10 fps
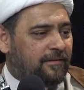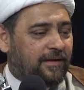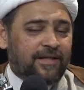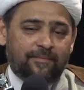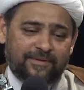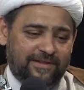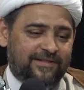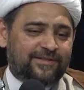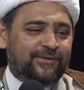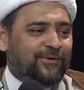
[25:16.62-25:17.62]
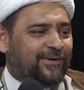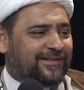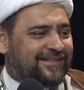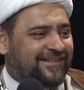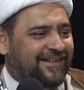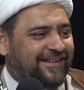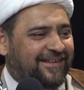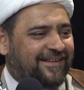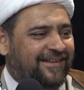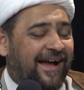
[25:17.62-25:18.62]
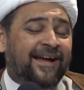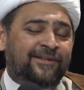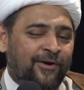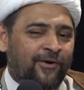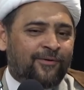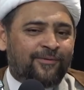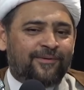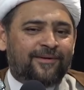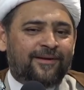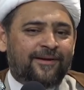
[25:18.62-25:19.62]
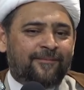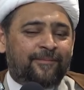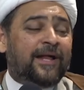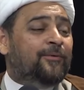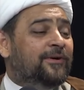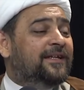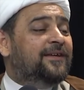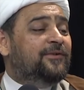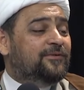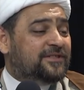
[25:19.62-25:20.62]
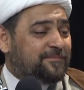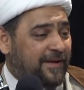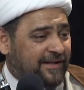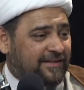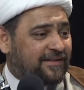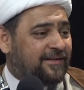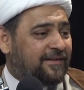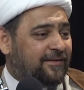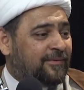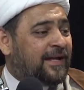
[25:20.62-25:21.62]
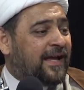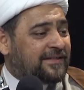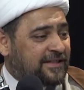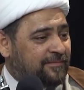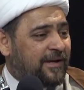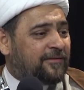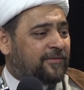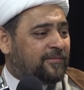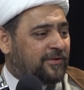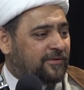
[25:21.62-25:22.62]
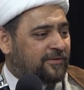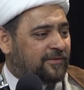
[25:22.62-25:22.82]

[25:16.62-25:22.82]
Allah, but this is yours. I know, but I want to give you respect when I ask it back from you.